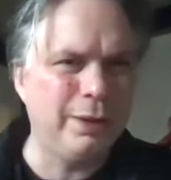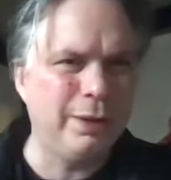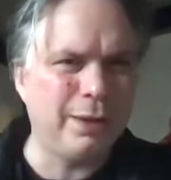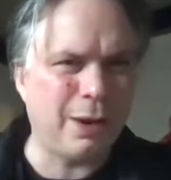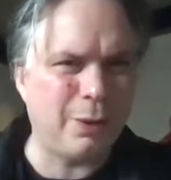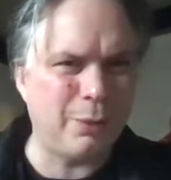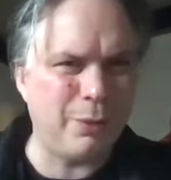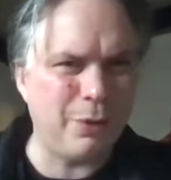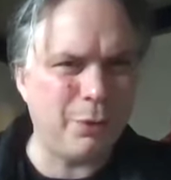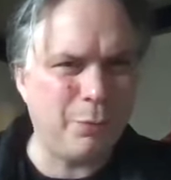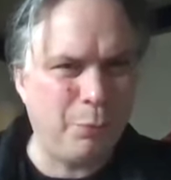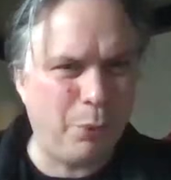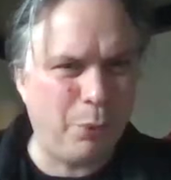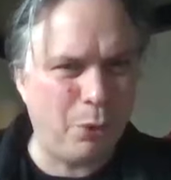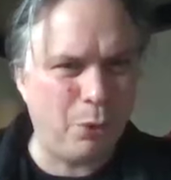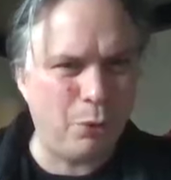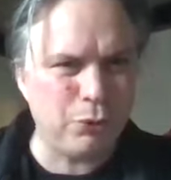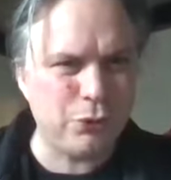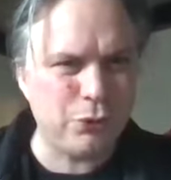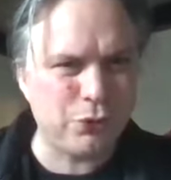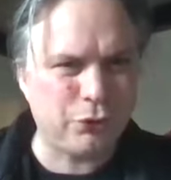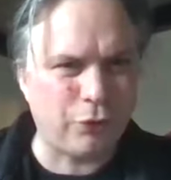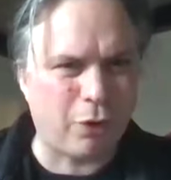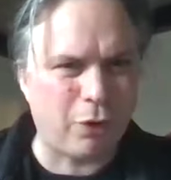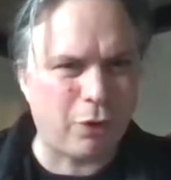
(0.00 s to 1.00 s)
Are we a
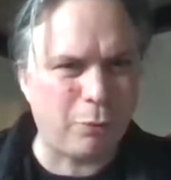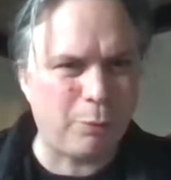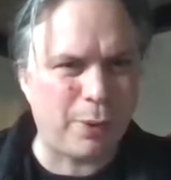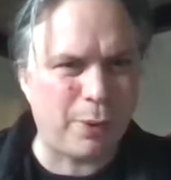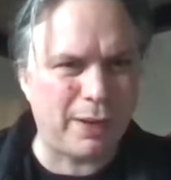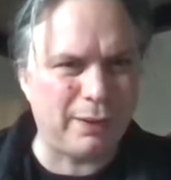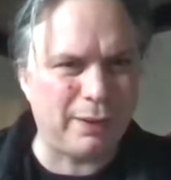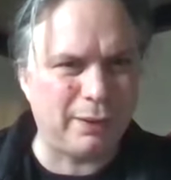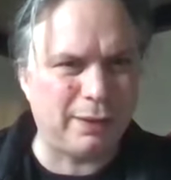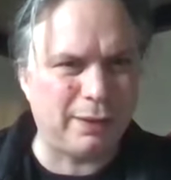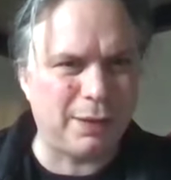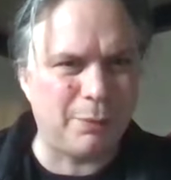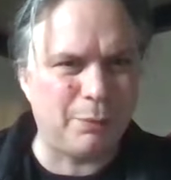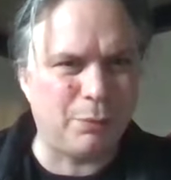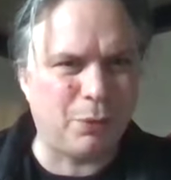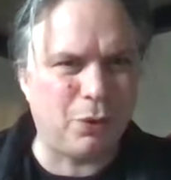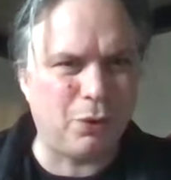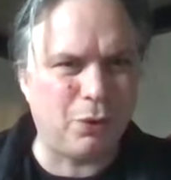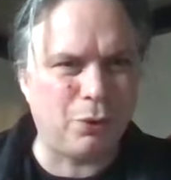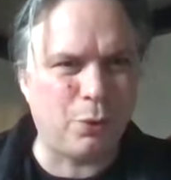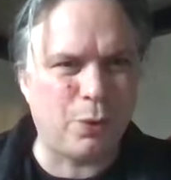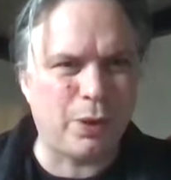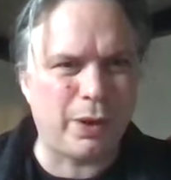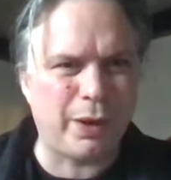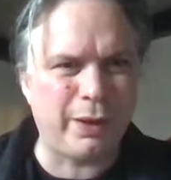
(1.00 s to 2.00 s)
post rock band like
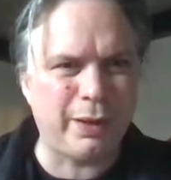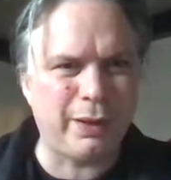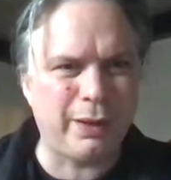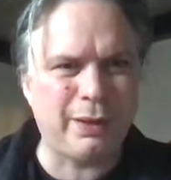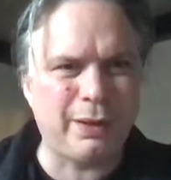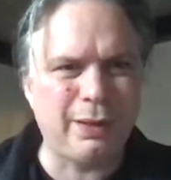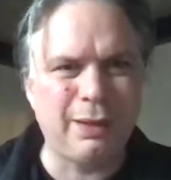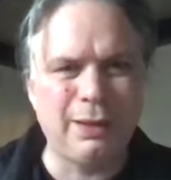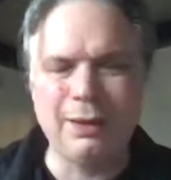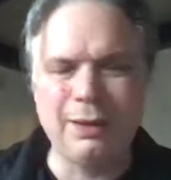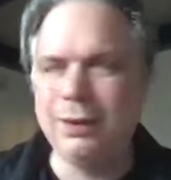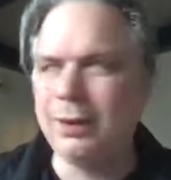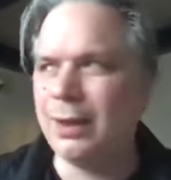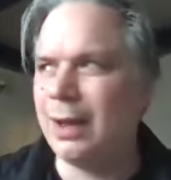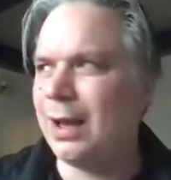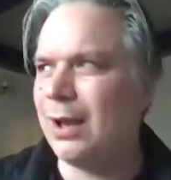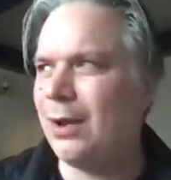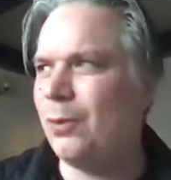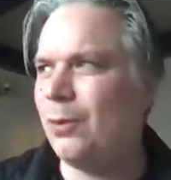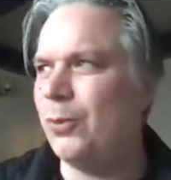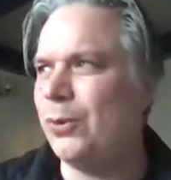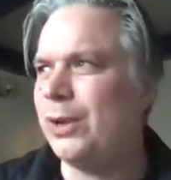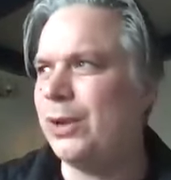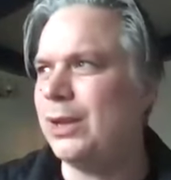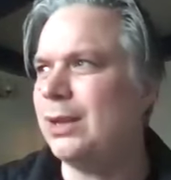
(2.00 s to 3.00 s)
Mogwai?
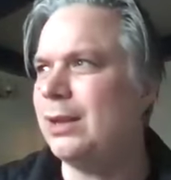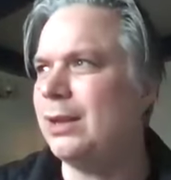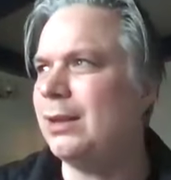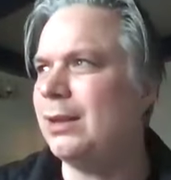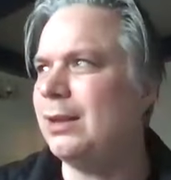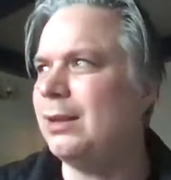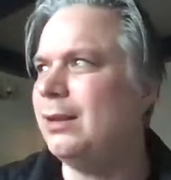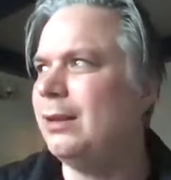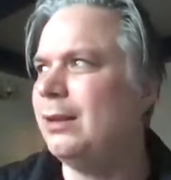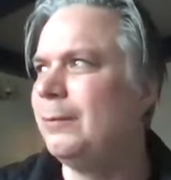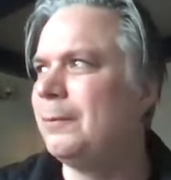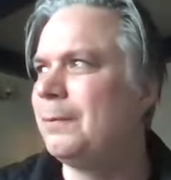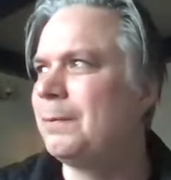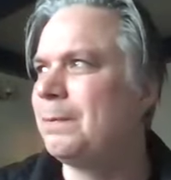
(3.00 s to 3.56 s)
I